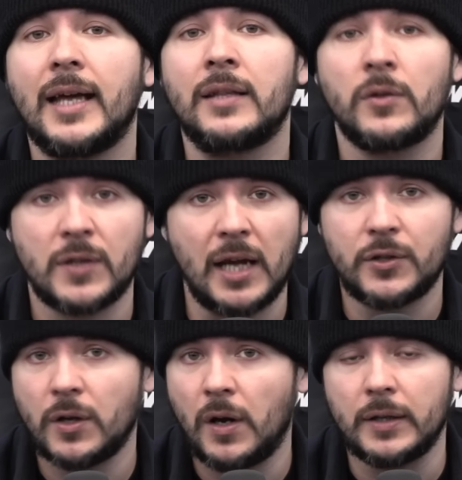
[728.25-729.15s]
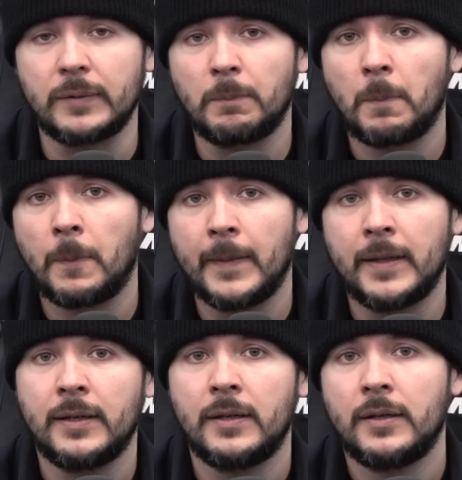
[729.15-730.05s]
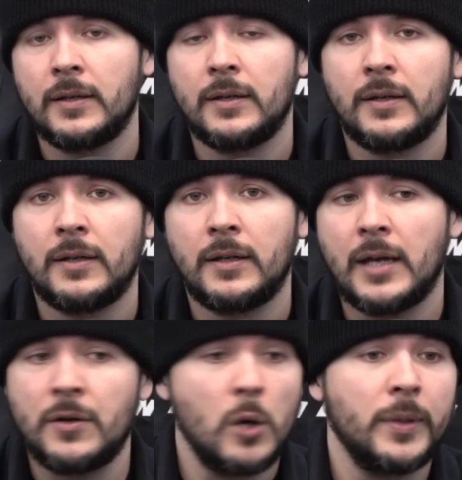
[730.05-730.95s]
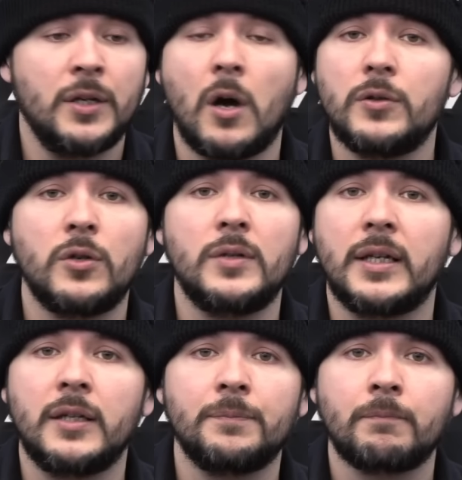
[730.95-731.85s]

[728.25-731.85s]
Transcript: And those guys are gone. And nobody knows who did it.